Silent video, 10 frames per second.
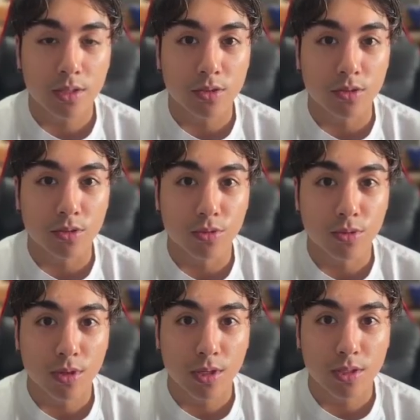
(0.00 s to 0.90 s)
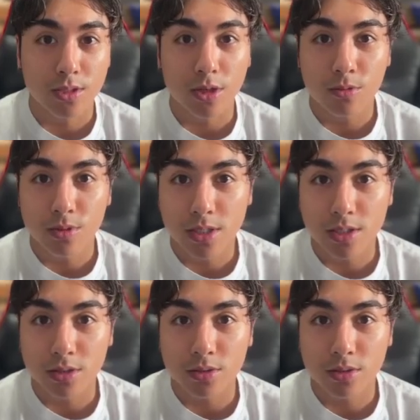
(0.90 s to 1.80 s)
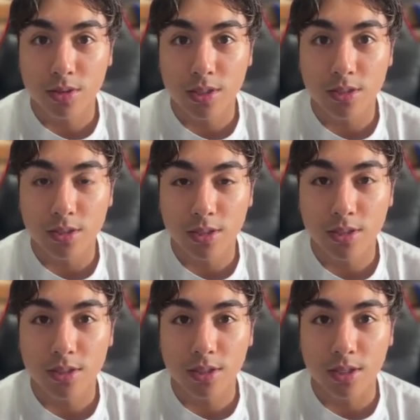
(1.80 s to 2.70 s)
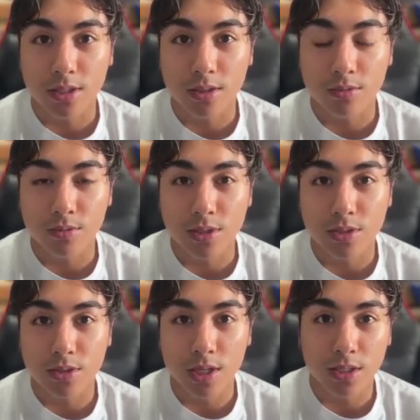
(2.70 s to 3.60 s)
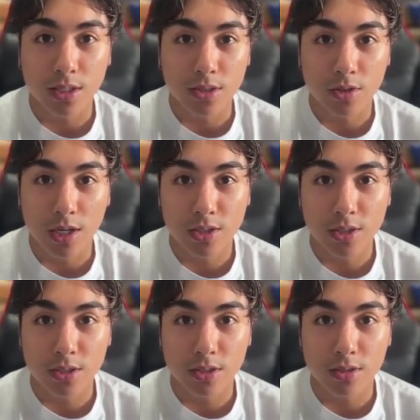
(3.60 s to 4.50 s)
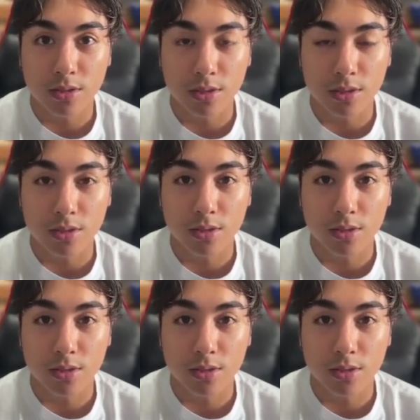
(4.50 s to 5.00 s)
So start with SEO to get started, and then once you kind of get traction